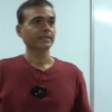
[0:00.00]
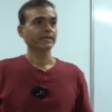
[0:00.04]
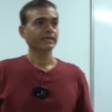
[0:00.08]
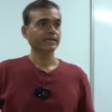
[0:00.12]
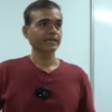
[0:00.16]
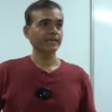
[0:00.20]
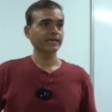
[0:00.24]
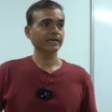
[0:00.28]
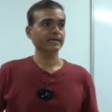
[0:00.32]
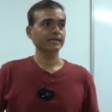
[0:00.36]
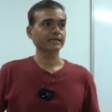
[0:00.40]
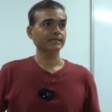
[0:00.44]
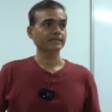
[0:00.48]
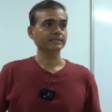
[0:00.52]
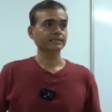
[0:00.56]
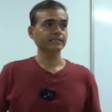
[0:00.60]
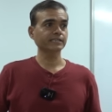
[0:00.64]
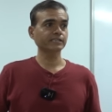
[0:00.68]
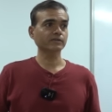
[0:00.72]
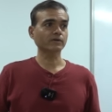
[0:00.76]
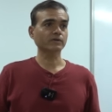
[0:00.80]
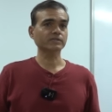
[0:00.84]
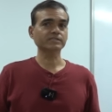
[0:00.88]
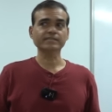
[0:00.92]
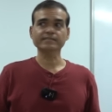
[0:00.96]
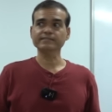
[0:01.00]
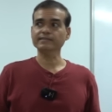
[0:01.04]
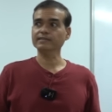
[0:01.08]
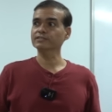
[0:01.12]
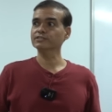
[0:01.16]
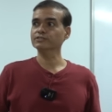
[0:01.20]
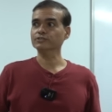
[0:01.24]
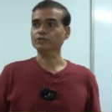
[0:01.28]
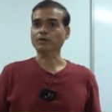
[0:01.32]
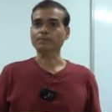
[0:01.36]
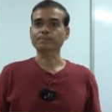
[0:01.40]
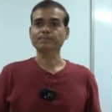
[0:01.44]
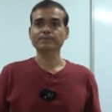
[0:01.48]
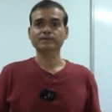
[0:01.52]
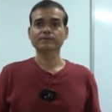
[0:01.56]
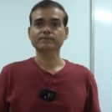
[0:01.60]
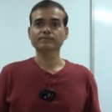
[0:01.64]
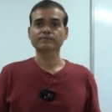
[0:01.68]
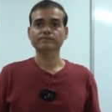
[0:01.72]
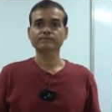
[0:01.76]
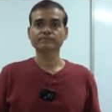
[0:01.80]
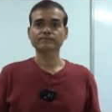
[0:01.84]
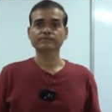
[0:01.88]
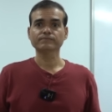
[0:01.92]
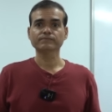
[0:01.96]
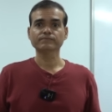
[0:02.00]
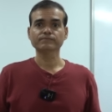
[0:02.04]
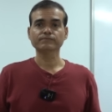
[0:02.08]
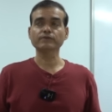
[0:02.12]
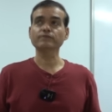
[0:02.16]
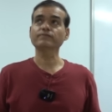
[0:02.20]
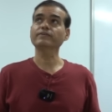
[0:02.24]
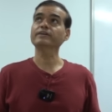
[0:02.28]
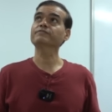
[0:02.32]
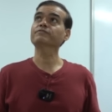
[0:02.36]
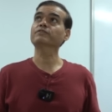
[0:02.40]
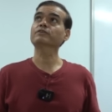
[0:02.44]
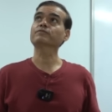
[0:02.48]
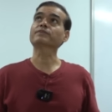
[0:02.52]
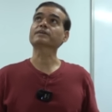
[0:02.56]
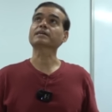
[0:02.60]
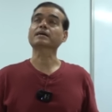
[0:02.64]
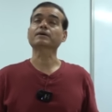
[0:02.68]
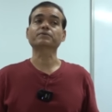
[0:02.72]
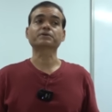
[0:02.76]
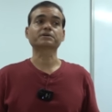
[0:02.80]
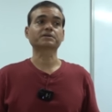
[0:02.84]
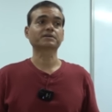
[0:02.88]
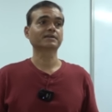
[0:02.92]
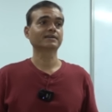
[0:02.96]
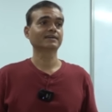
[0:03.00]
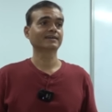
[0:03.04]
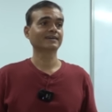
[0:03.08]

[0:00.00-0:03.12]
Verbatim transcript: He did not say that stop, we'll wait for one hour.